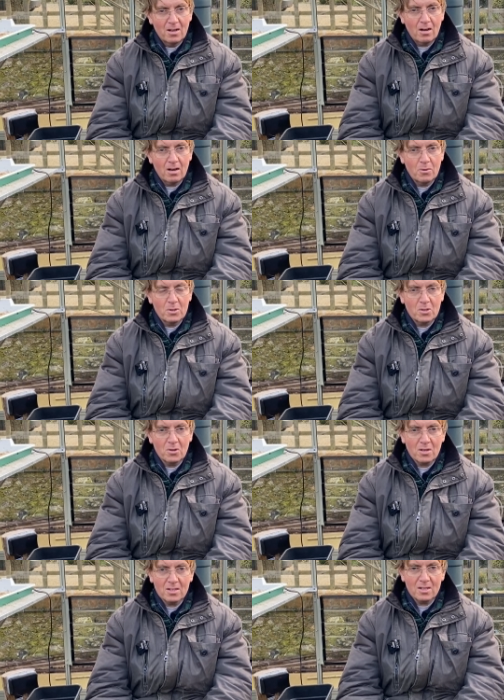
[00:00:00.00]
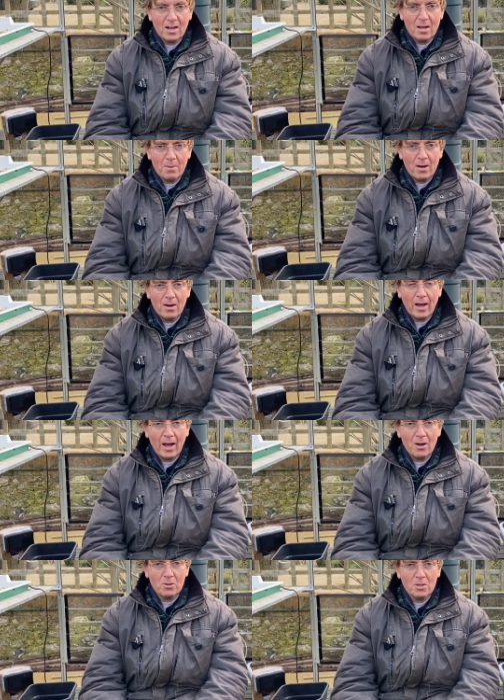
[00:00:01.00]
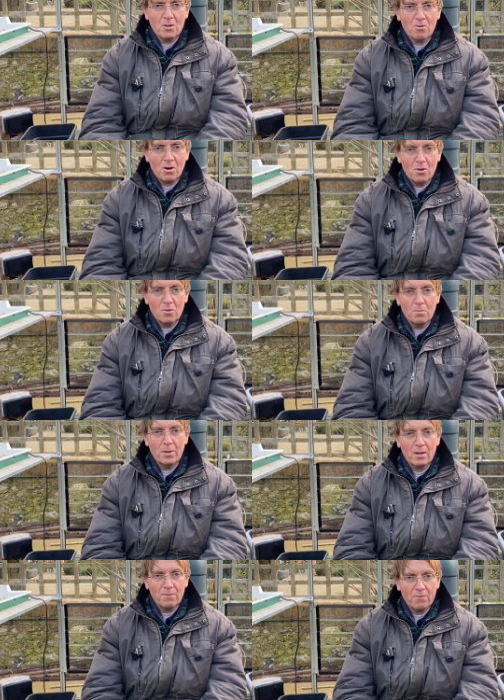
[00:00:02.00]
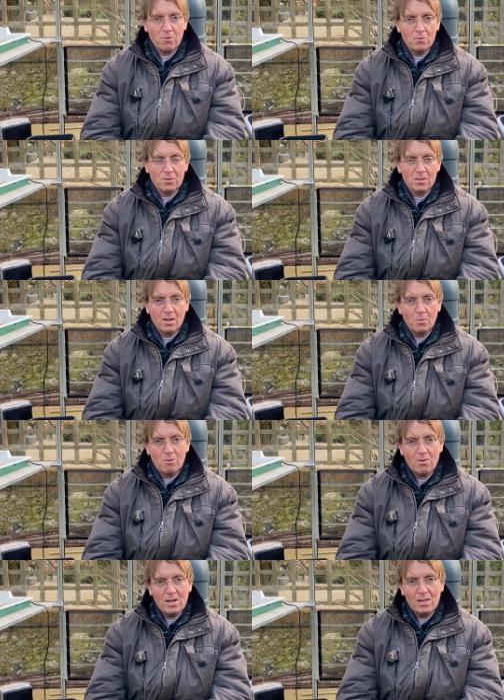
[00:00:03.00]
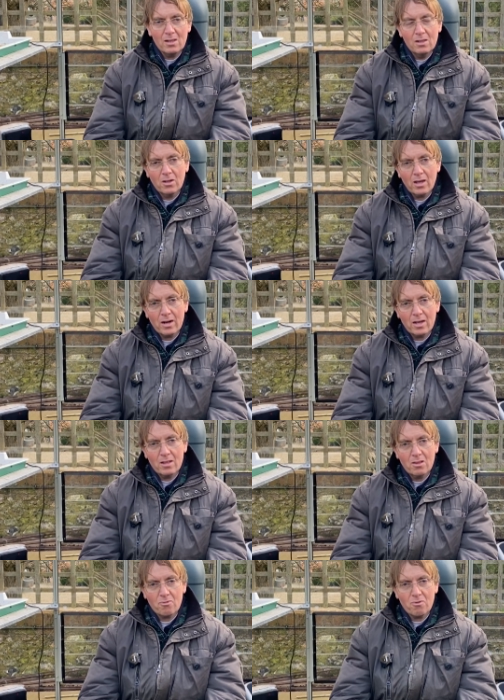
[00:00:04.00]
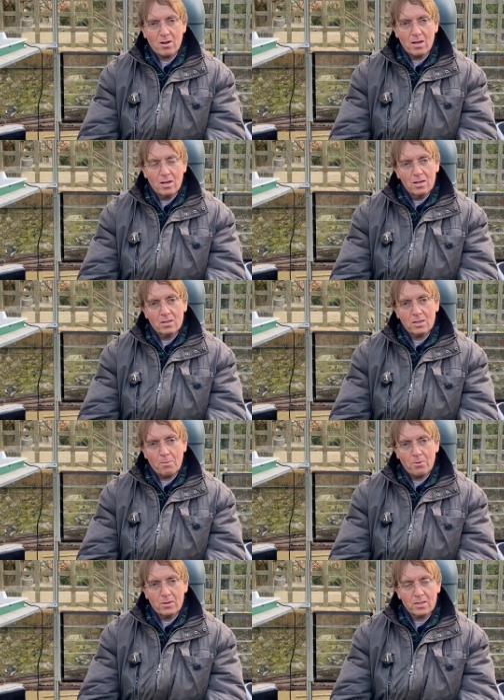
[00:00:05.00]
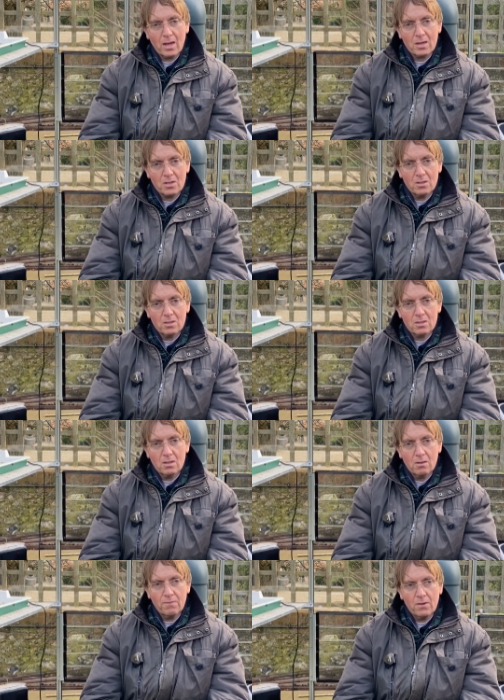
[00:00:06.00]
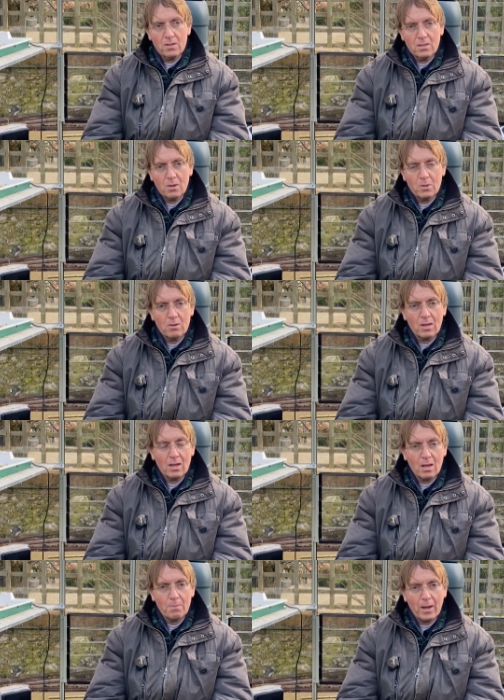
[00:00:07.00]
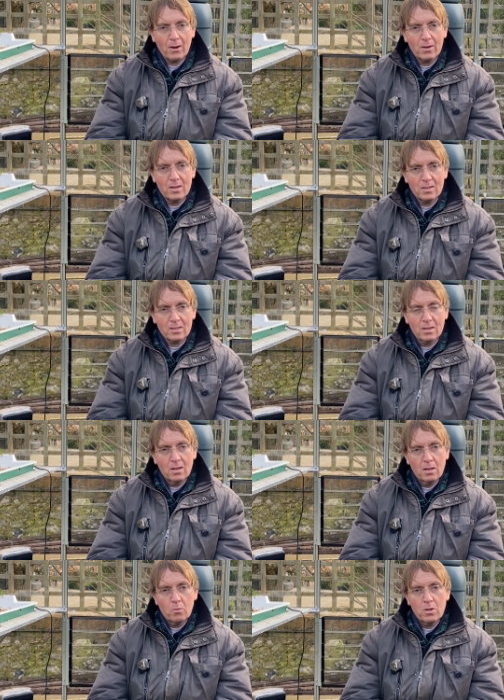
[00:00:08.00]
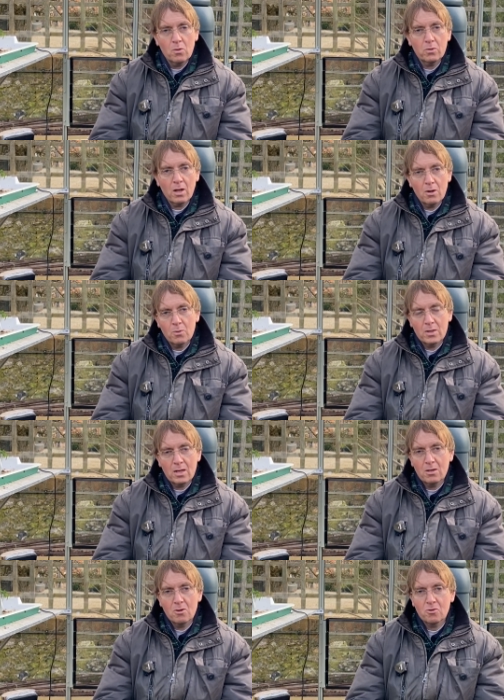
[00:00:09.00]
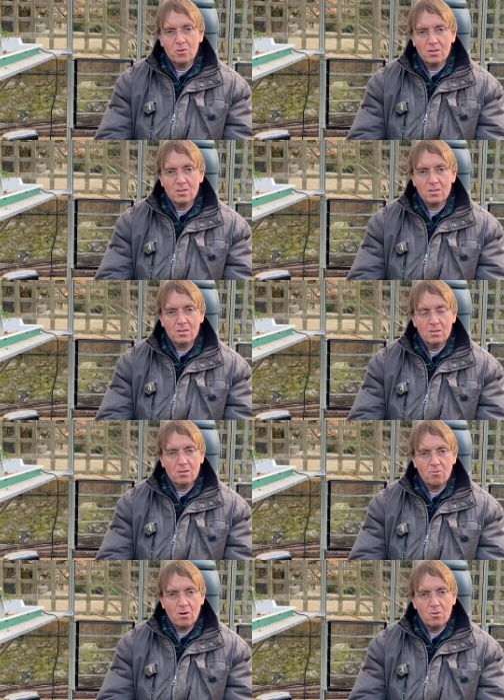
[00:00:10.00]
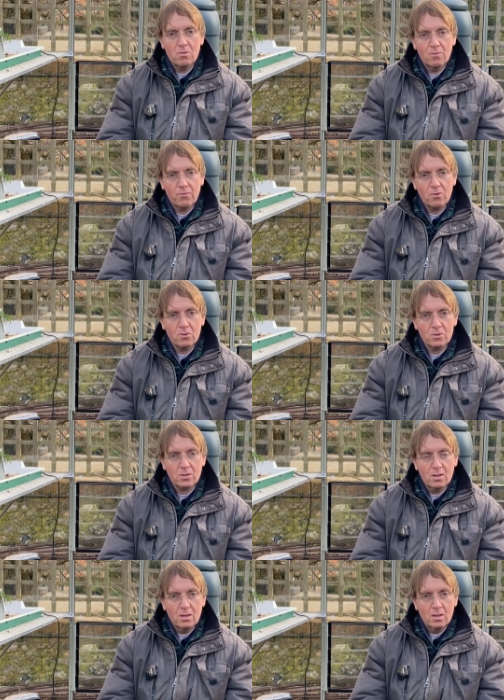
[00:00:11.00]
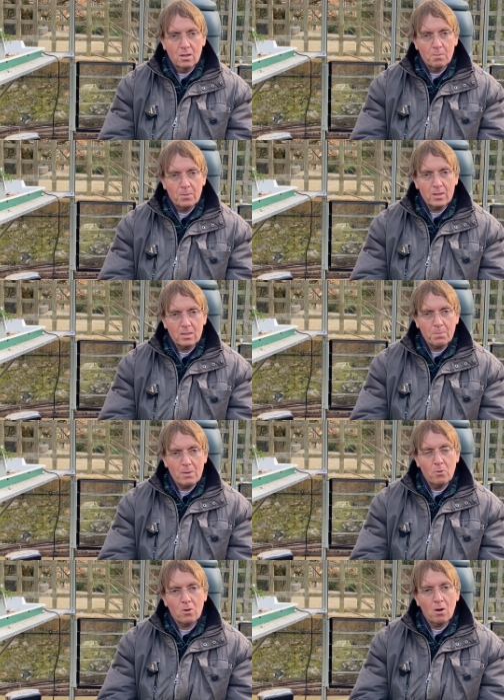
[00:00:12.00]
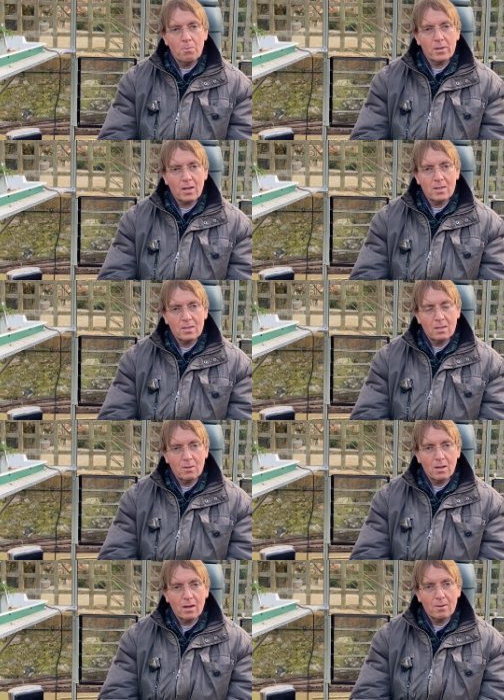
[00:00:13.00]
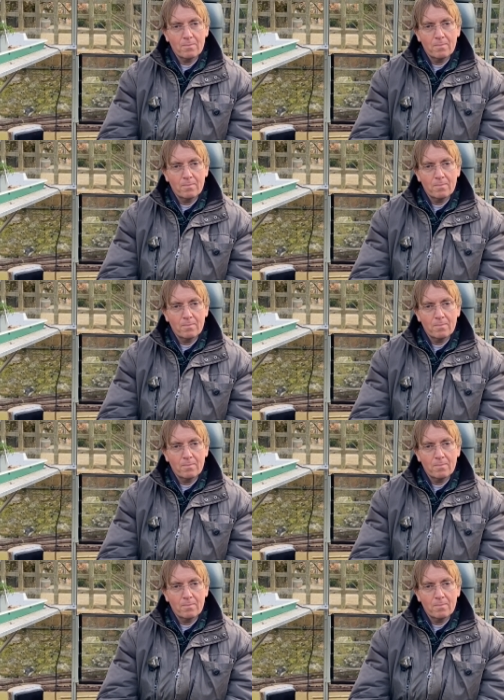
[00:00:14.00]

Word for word: Hi, we're talking today about how do you grow bigger fruit, and we're really looking at it in three separate sections. The first thing we're thinking about is we all know we need nutrients to grow fruit, but it's a bit more complicated than that.